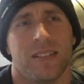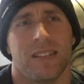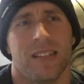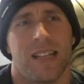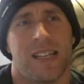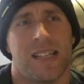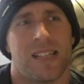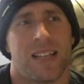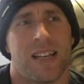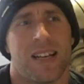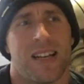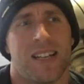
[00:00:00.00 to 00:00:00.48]

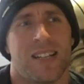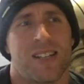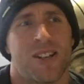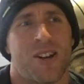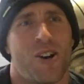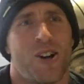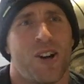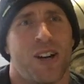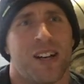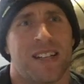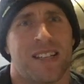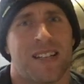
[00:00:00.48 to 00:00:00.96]
It's
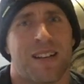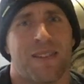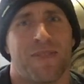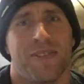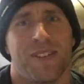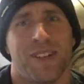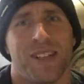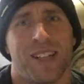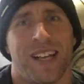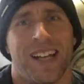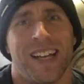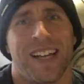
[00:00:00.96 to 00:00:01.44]
hard because I
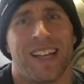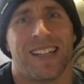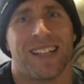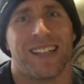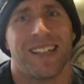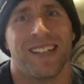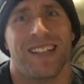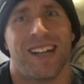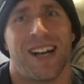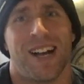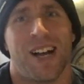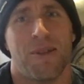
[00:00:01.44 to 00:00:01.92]
feel like
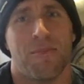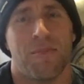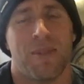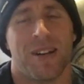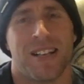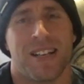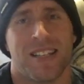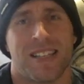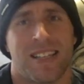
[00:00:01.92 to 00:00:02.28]
I'm going to